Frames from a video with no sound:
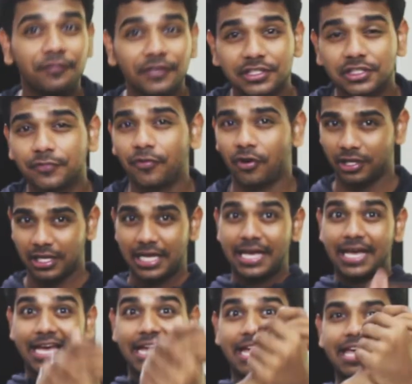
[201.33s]
first of all,
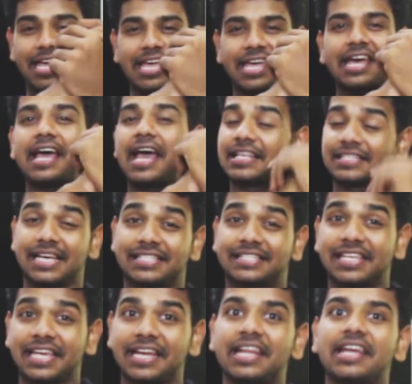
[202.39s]
as I
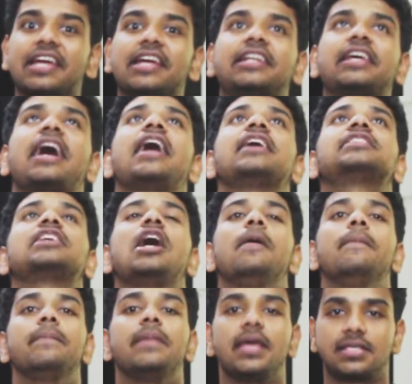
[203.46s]
said, it has
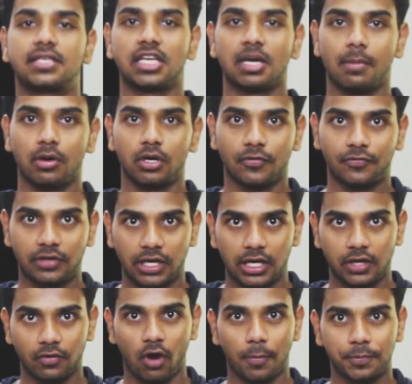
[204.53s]
amazing amount of
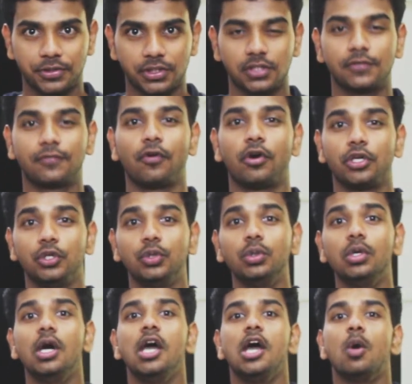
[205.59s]
creative options for you
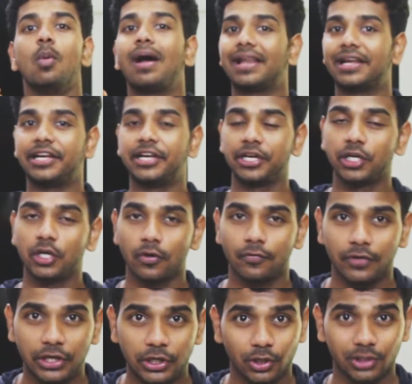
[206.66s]
while editing your
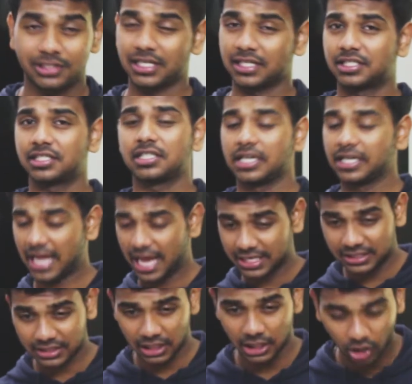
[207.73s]
videos. It
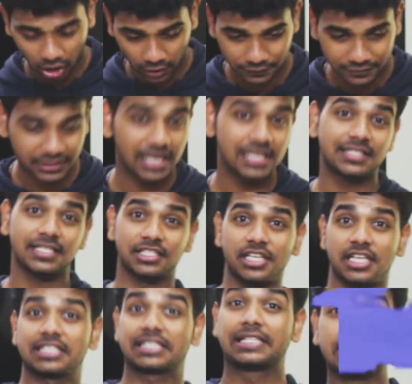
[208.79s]
has a lot of styles such
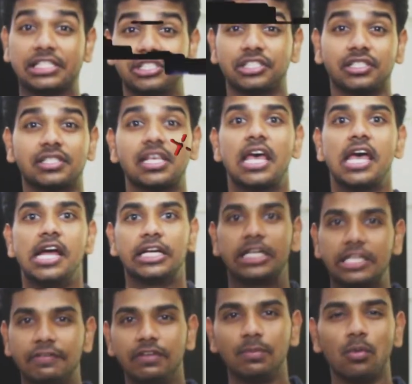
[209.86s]
as glitches,
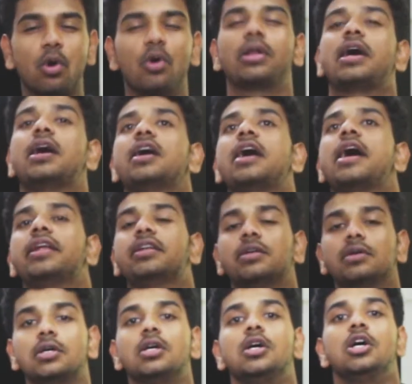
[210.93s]
TV mode, and
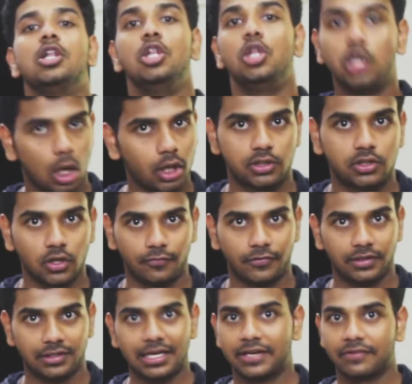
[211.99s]
lots of
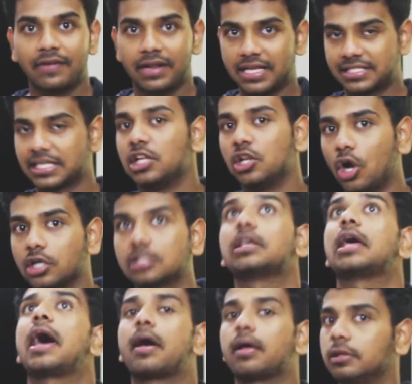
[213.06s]
it. Like when I say lots,
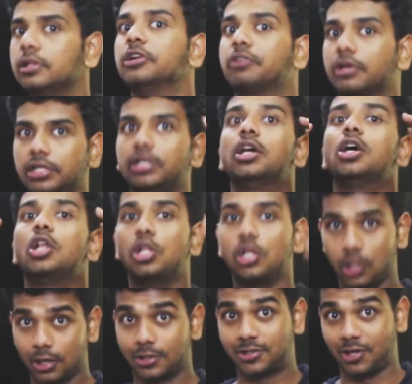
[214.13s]
literally
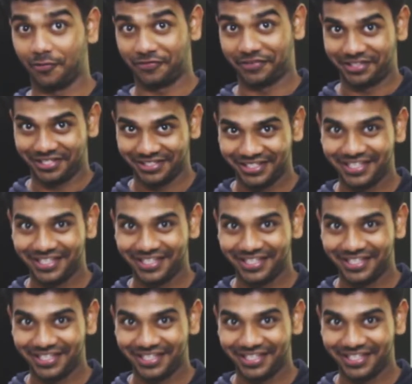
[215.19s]
lots of it.